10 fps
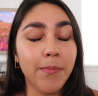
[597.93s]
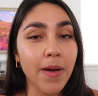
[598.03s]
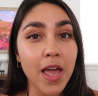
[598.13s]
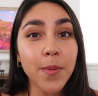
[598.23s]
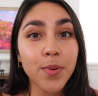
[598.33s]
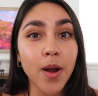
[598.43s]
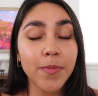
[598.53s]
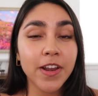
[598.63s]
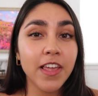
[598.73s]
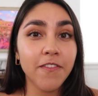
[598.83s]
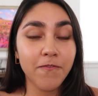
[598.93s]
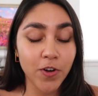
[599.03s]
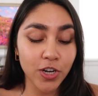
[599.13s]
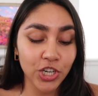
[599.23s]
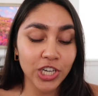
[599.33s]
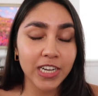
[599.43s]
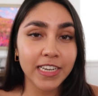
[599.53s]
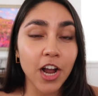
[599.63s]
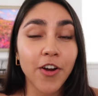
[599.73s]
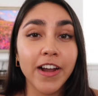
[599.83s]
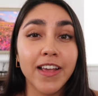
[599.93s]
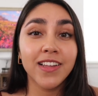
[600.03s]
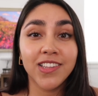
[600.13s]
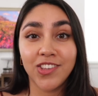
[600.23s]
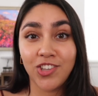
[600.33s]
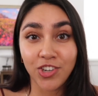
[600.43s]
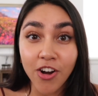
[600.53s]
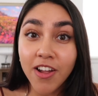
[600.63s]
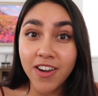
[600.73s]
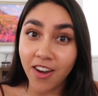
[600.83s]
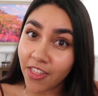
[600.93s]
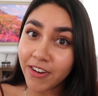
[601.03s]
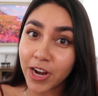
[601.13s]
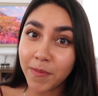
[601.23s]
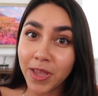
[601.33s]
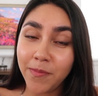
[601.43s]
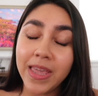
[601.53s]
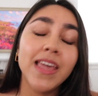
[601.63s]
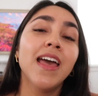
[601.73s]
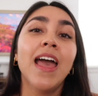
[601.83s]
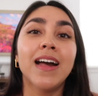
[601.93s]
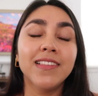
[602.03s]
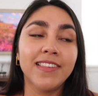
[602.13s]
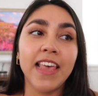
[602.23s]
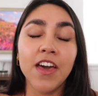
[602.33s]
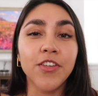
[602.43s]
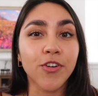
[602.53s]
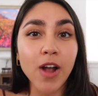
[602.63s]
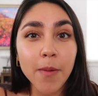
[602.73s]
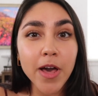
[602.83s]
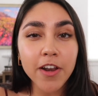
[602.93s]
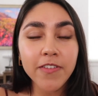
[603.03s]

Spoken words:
buy a property, furnish it, decorate it, start another Airbnb and scale the crap out of